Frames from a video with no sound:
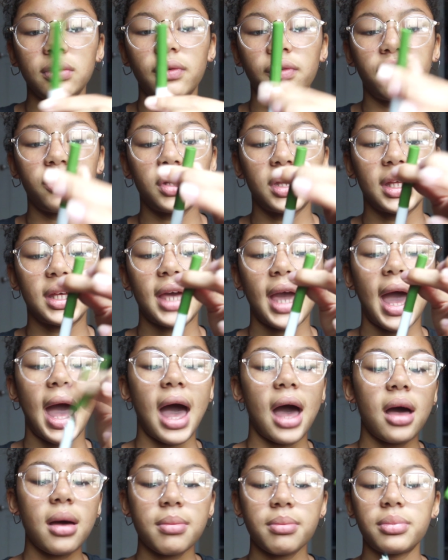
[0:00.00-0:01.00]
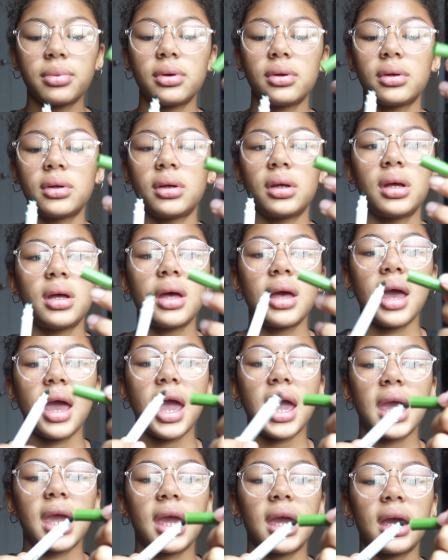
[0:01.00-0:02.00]
for the cap.
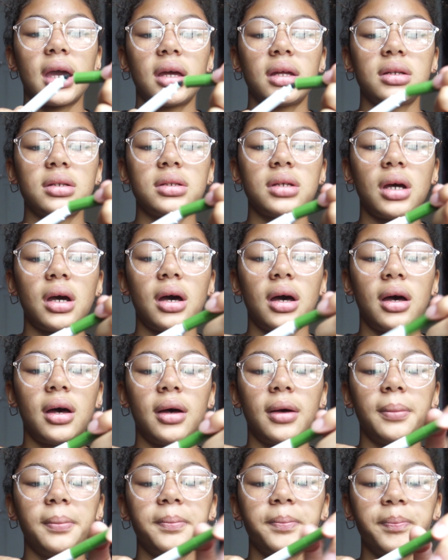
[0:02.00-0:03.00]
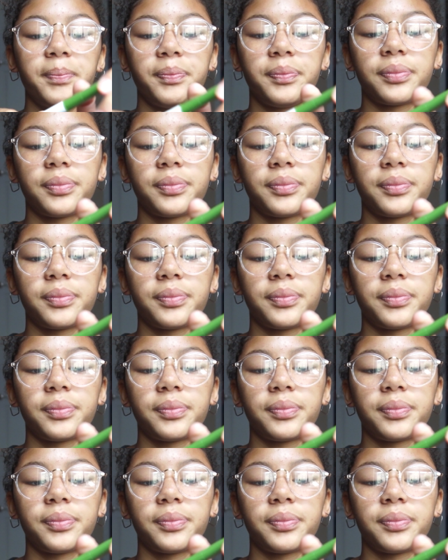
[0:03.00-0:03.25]
And um,